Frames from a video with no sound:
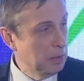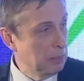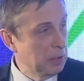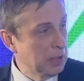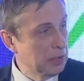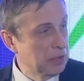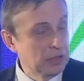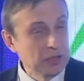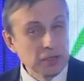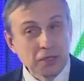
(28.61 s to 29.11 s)

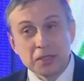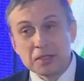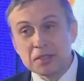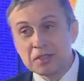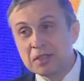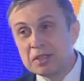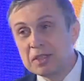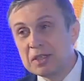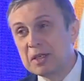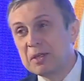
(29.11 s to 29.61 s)
But
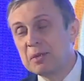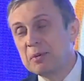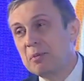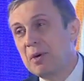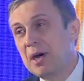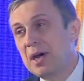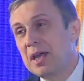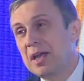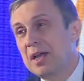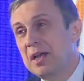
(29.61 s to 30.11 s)
listening
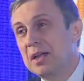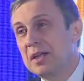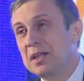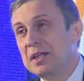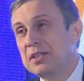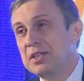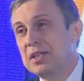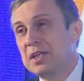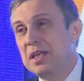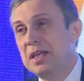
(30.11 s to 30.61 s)
my
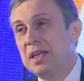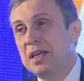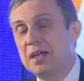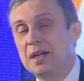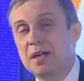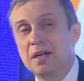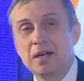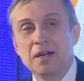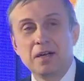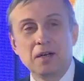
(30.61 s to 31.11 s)
colleagues
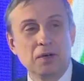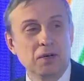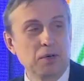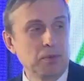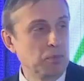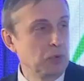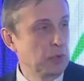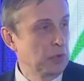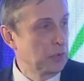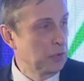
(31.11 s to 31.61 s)
here,
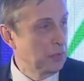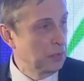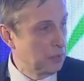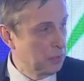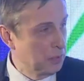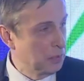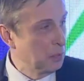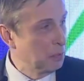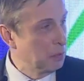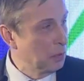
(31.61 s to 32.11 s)
both
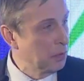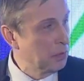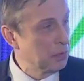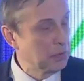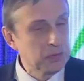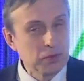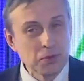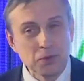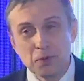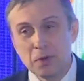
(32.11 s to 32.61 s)

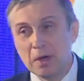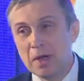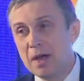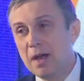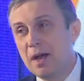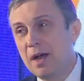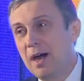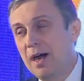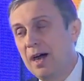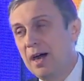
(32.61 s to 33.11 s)
of you,
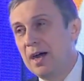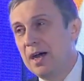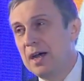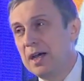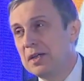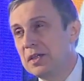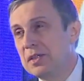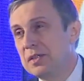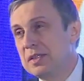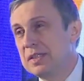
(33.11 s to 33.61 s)

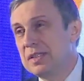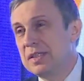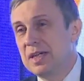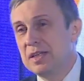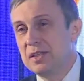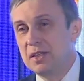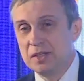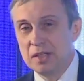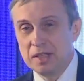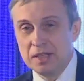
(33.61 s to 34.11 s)
I
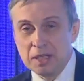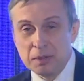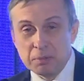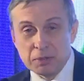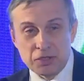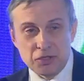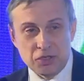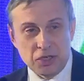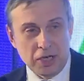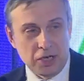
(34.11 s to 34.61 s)
decided a little
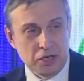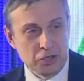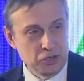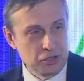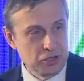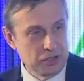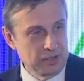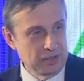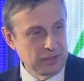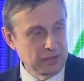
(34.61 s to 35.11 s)
bit
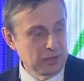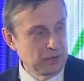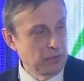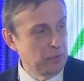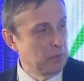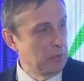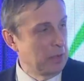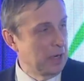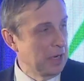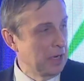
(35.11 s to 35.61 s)
changed
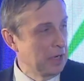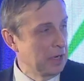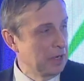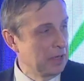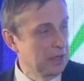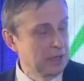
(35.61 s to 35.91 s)
my